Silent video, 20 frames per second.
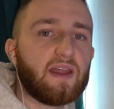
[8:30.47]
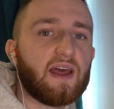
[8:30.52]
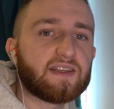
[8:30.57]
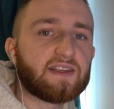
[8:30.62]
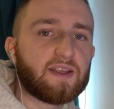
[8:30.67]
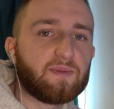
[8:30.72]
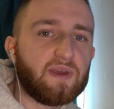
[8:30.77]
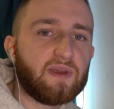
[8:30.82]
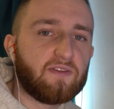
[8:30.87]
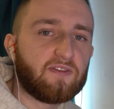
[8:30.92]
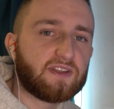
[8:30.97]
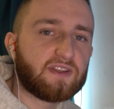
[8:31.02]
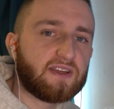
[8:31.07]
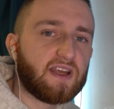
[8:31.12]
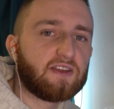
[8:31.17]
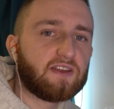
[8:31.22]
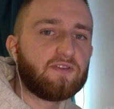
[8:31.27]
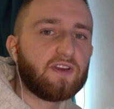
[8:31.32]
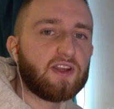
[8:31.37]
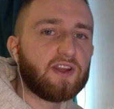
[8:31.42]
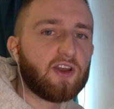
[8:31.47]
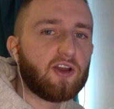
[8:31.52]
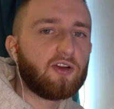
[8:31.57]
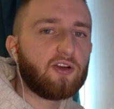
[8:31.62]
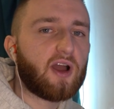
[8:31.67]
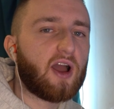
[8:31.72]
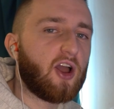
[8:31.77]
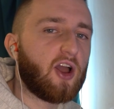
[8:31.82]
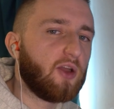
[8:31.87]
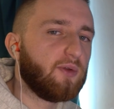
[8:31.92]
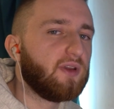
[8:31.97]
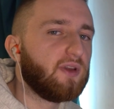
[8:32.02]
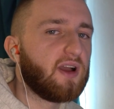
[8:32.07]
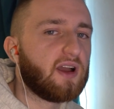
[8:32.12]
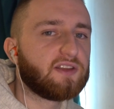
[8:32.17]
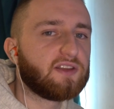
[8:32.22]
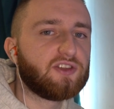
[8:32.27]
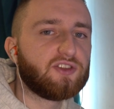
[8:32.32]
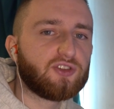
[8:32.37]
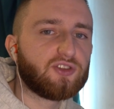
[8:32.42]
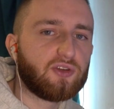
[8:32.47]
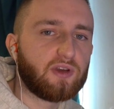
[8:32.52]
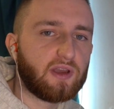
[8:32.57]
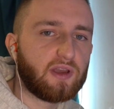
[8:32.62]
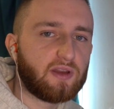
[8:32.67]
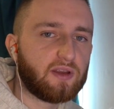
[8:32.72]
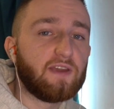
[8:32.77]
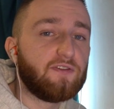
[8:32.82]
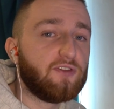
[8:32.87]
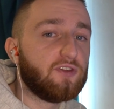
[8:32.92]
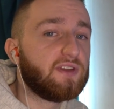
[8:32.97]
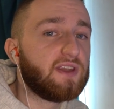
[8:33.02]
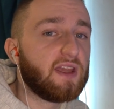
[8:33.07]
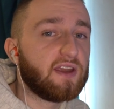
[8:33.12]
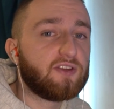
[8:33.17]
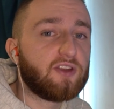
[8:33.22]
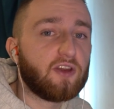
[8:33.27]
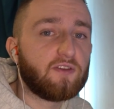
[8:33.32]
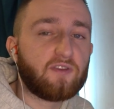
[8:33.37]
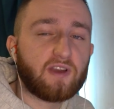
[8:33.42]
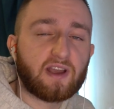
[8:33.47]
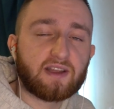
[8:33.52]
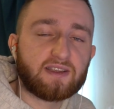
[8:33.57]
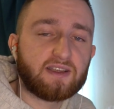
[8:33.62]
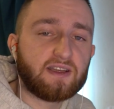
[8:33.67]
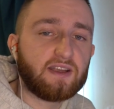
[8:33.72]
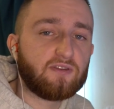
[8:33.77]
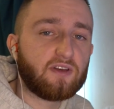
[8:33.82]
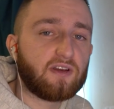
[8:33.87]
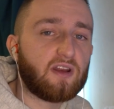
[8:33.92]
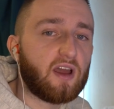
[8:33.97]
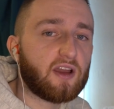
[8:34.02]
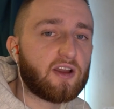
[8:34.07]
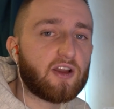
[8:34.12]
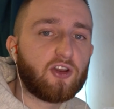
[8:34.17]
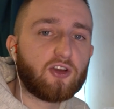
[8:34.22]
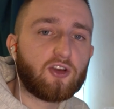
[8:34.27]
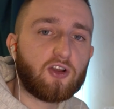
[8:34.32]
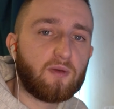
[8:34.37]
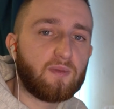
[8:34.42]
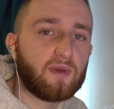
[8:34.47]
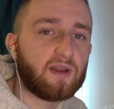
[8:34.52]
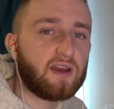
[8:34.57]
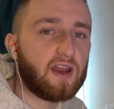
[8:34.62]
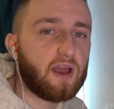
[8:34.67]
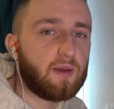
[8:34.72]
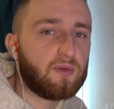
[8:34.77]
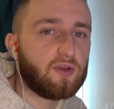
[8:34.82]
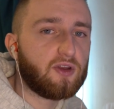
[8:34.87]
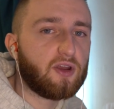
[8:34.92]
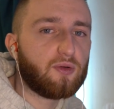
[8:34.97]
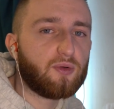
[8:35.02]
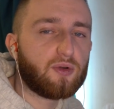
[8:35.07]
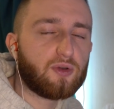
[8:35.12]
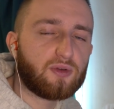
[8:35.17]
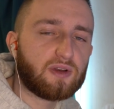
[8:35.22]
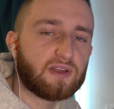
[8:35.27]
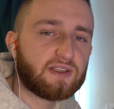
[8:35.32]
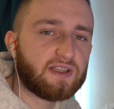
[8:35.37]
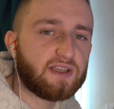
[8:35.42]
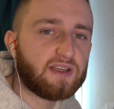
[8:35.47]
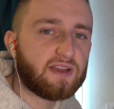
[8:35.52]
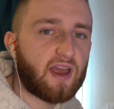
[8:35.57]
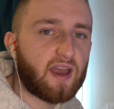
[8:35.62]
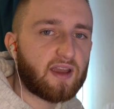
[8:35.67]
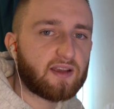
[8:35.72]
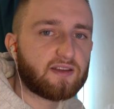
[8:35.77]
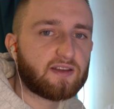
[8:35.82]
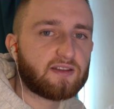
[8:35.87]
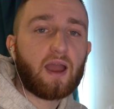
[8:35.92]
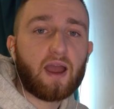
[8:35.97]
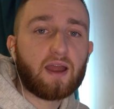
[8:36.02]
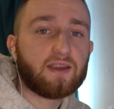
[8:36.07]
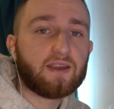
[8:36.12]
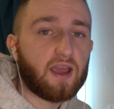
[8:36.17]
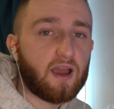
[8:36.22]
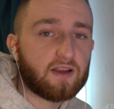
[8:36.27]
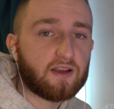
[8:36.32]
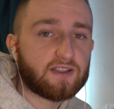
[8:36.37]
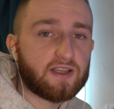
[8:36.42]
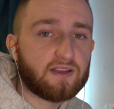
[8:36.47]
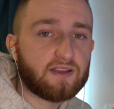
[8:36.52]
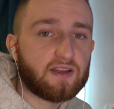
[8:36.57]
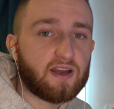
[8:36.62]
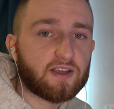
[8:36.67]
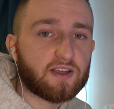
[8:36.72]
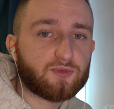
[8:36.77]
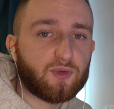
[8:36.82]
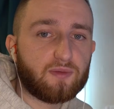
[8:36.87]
that's the beat for today's video. I hope you guys enjoyed. If you did, don't forget to leave a like and a comment and let me know what you want to see next. And yeah, I'll see you in the next